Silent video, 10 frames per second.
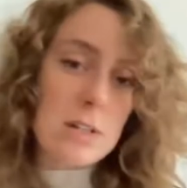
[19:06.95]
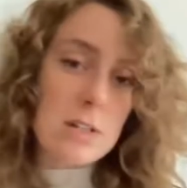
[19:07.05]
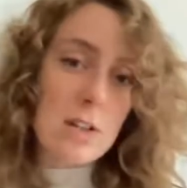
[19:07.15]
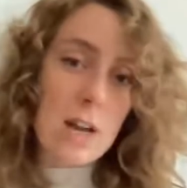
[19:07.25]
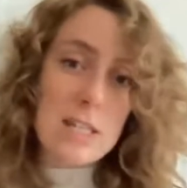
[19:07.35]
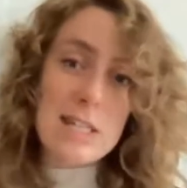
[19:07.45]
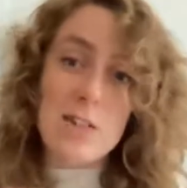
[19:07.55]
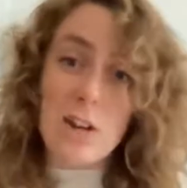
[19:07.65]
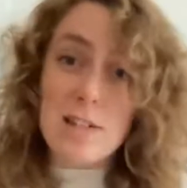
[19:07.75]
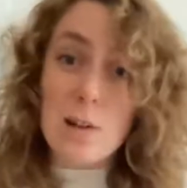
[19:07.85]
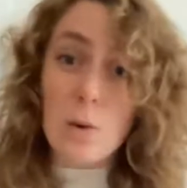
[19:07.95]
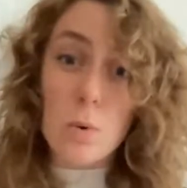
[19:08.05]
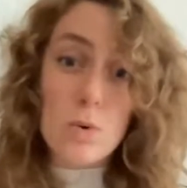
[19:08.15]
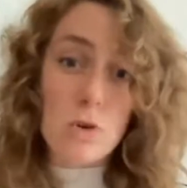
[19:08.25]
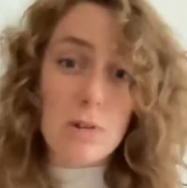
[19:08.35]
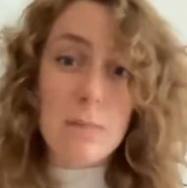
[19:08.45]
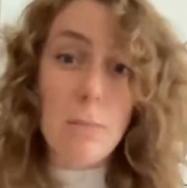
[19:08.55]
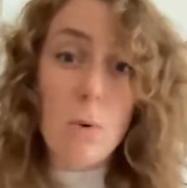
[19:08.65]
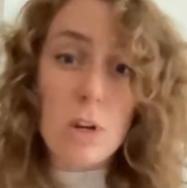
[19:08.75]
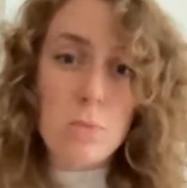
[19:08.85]
societies started to launch green
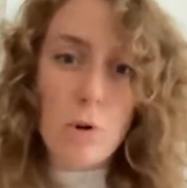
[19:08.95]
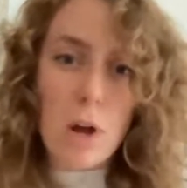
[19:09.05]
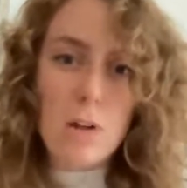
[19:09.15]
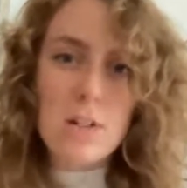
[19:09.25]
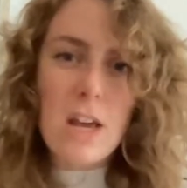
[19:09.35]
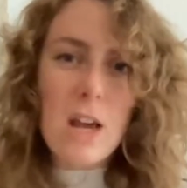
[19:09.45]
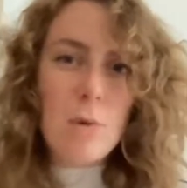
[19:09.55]
mortgage products,